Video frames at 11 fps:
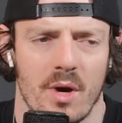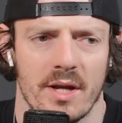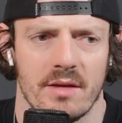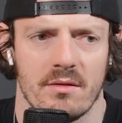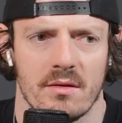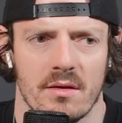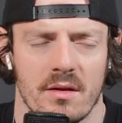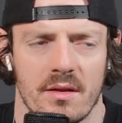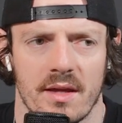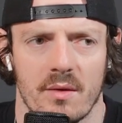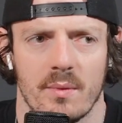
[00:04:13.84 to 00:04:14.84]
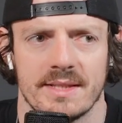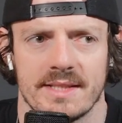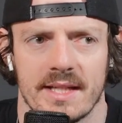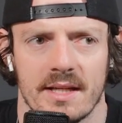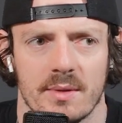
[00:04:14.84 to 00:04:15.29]
why you think we're
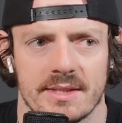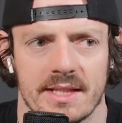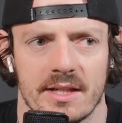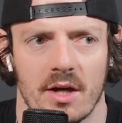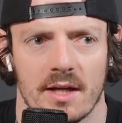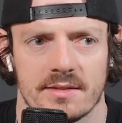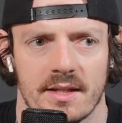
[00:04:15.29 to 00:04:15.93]
seeing guys